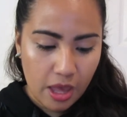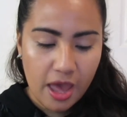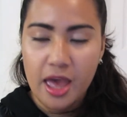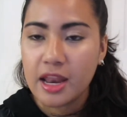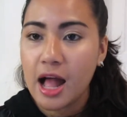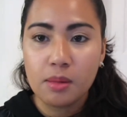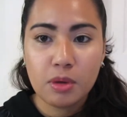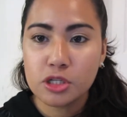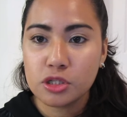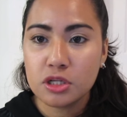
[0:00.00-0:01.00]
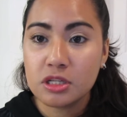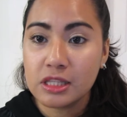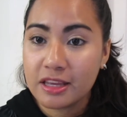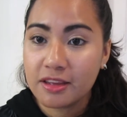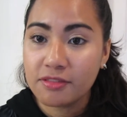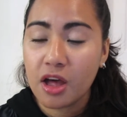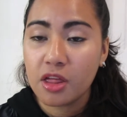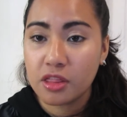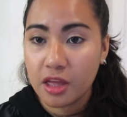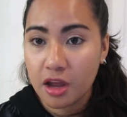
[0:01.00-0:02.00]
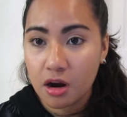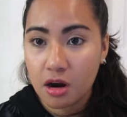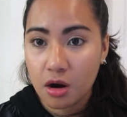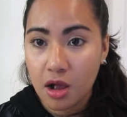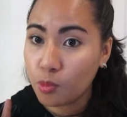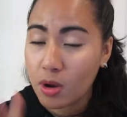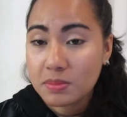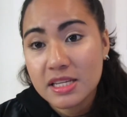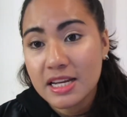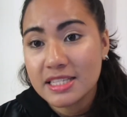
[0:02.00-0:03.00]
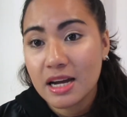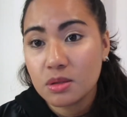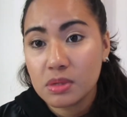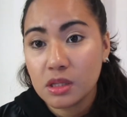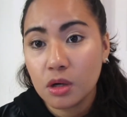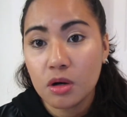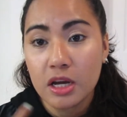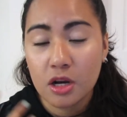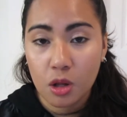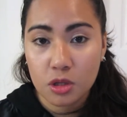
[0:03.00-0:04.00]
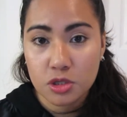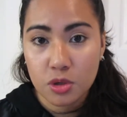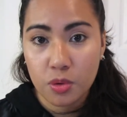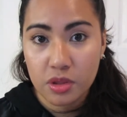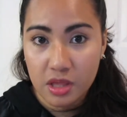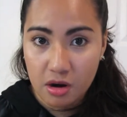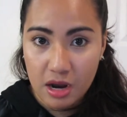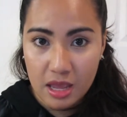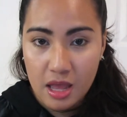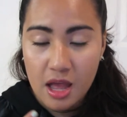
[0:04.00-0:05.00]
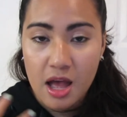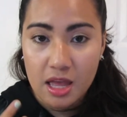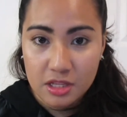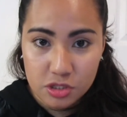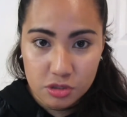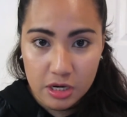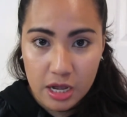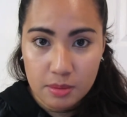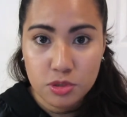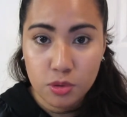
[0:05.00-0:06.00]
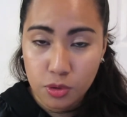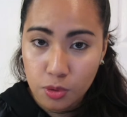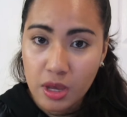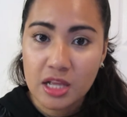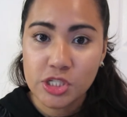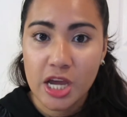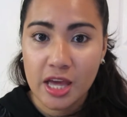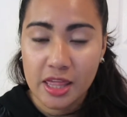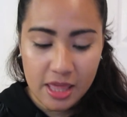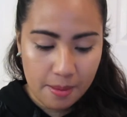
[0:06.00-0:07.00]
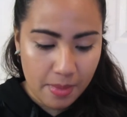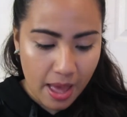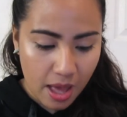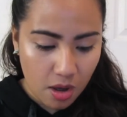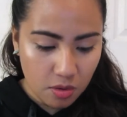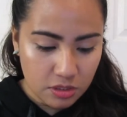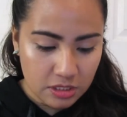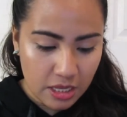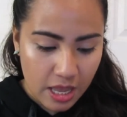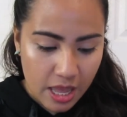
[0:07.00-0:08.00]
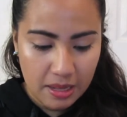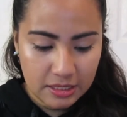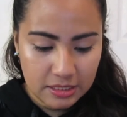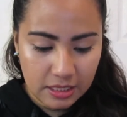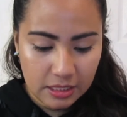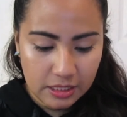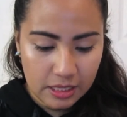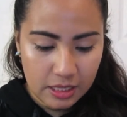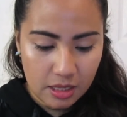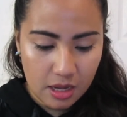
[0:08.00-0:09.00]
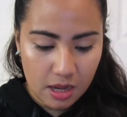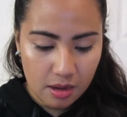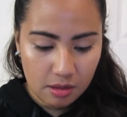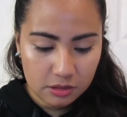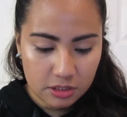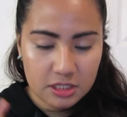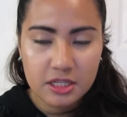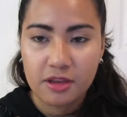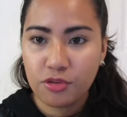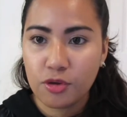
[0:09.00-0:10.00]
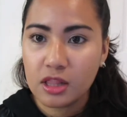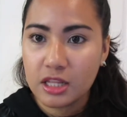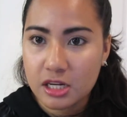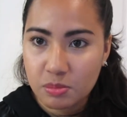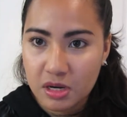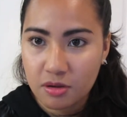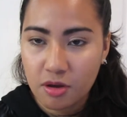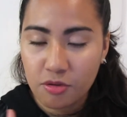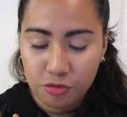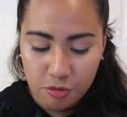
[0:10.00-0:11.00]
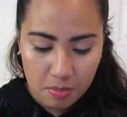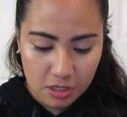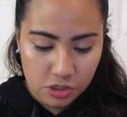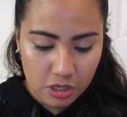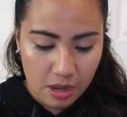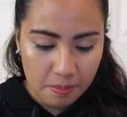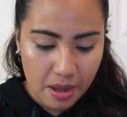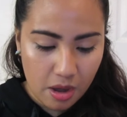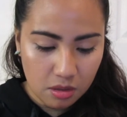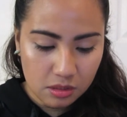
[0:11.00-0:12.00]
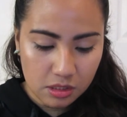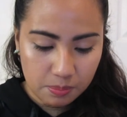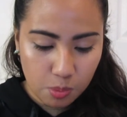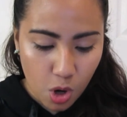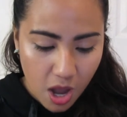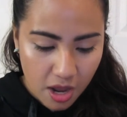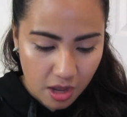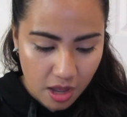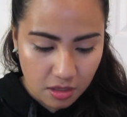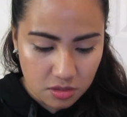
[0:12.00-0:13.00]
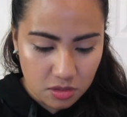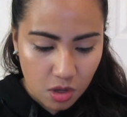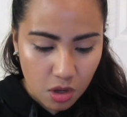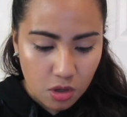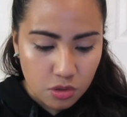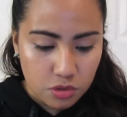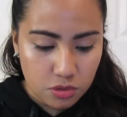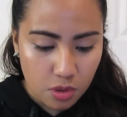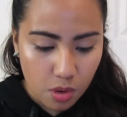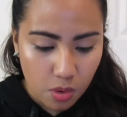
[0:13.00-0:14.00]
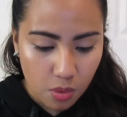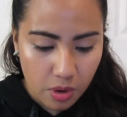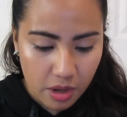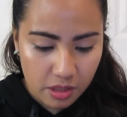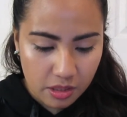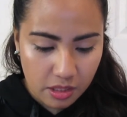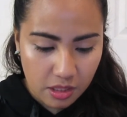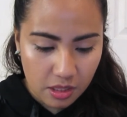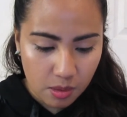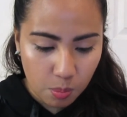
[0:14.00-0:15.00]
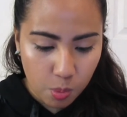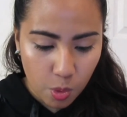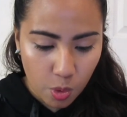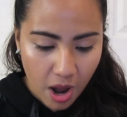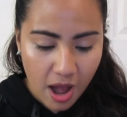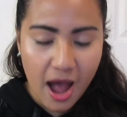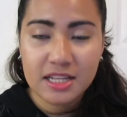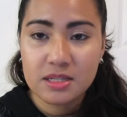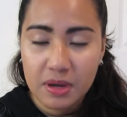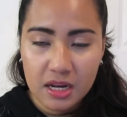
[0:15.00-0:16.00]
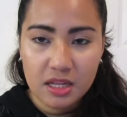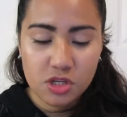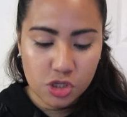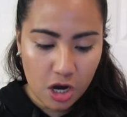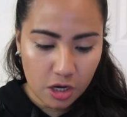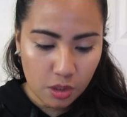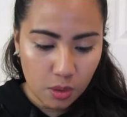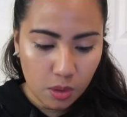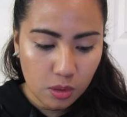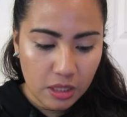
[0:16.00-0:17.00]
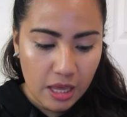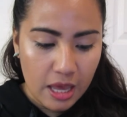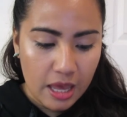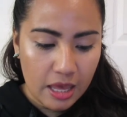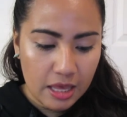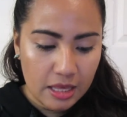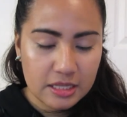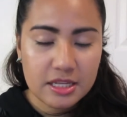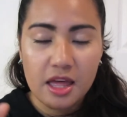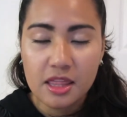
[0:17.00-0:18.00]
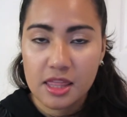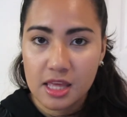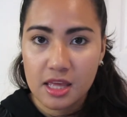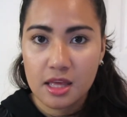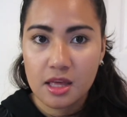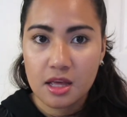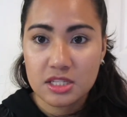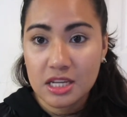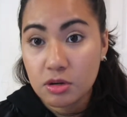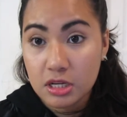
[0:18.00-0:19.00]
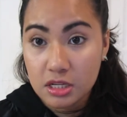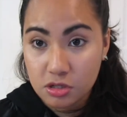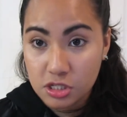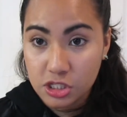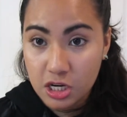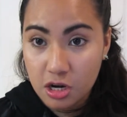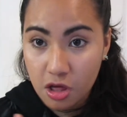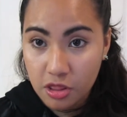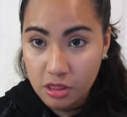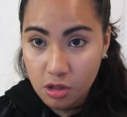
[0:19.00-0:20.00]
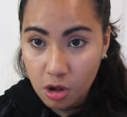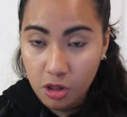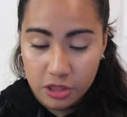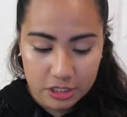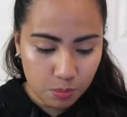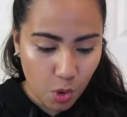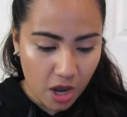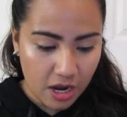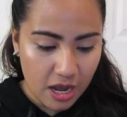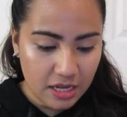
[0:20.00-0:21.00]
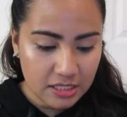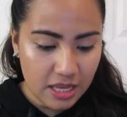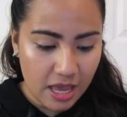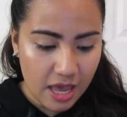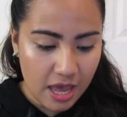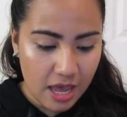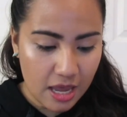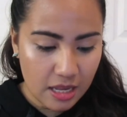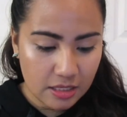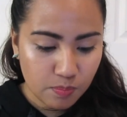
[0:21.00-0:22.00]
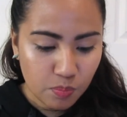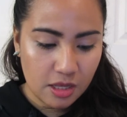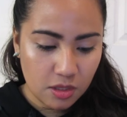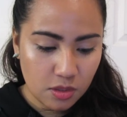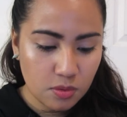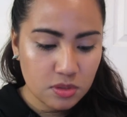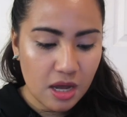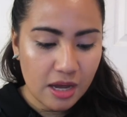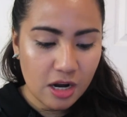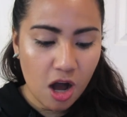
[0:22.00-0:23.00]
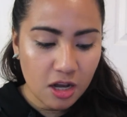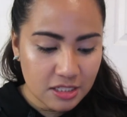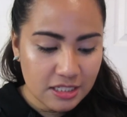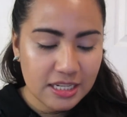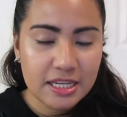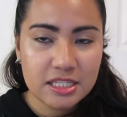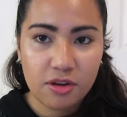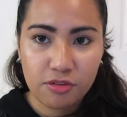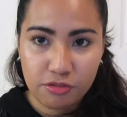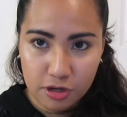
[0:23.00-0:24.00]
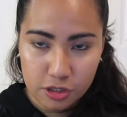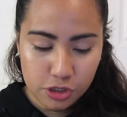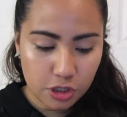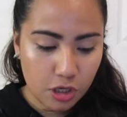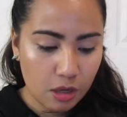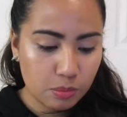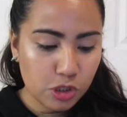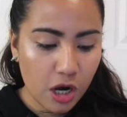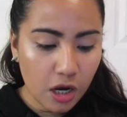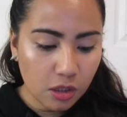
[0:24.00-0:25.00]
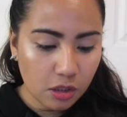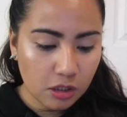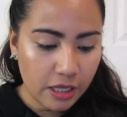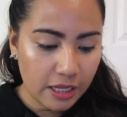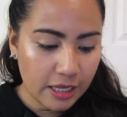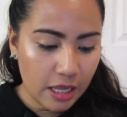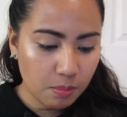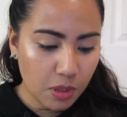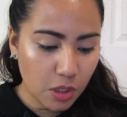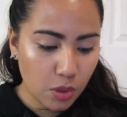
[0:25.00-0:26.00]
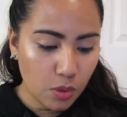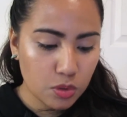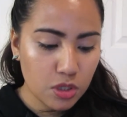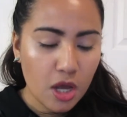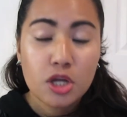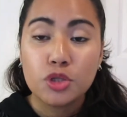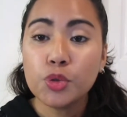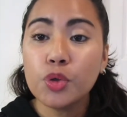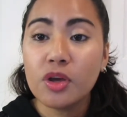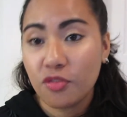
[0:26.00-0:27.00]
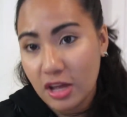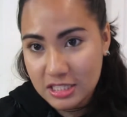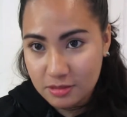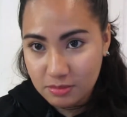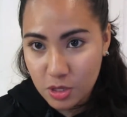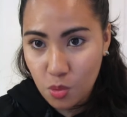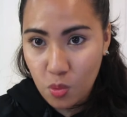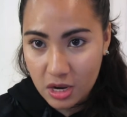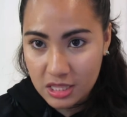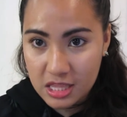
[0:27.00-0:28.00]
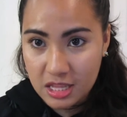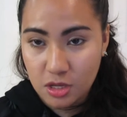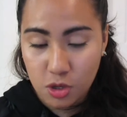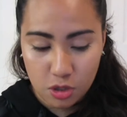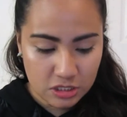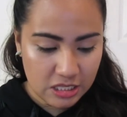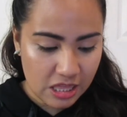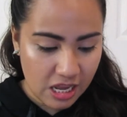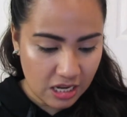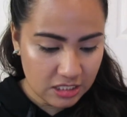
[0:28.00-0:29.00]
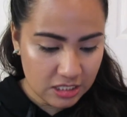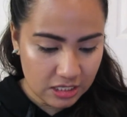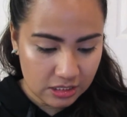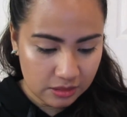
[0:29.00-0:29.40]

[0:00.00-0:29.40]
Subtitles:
And I'll make sure to leave their website down below and also their Instagram so you can check them out. Basically, I'll just give you a little bit of information about the products. So the activated charcoal is the secret ingredient on all these products, and they use an oxidized version of charcoal and can be used to effectively whiten your teeth.